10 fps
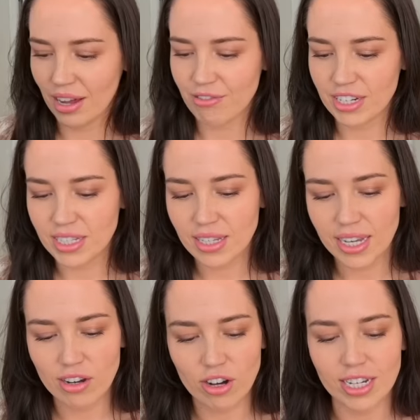I recently
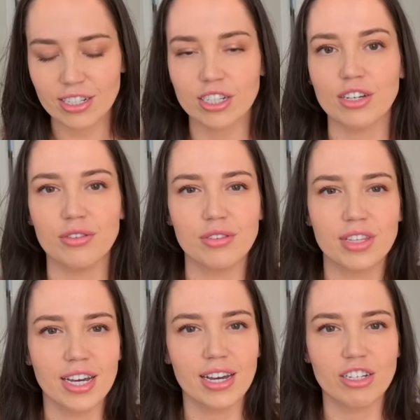got into
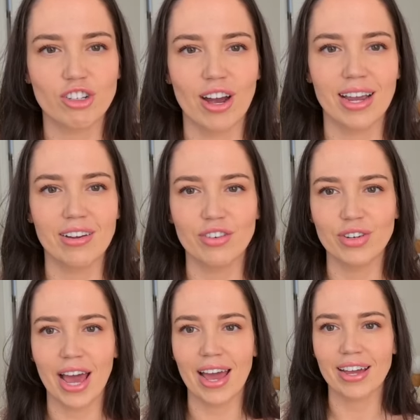the triangle
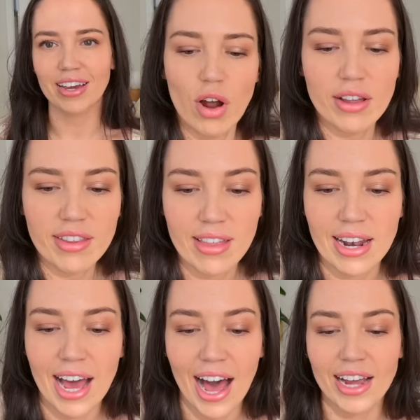neck rather
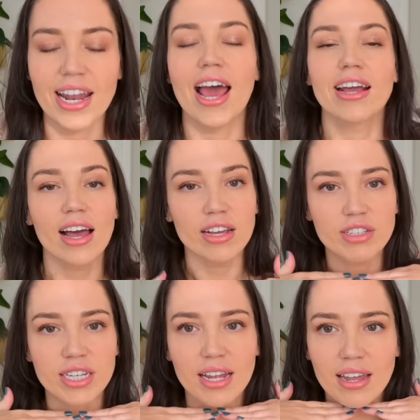than high neck. I
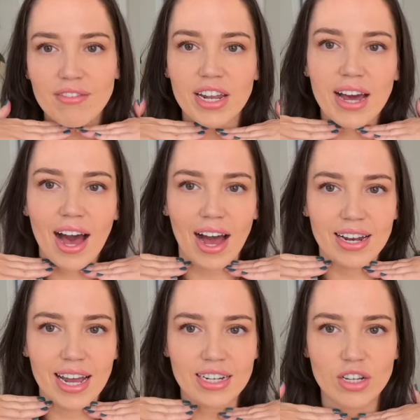used to live in high
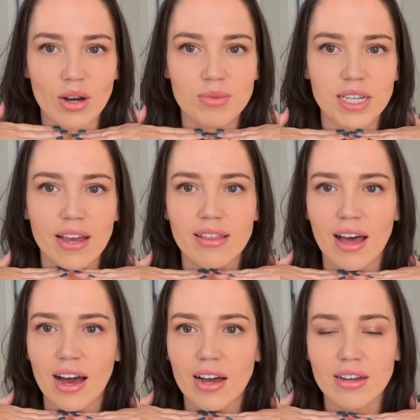neck tops like
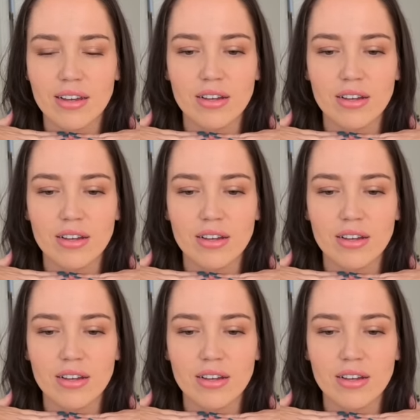that.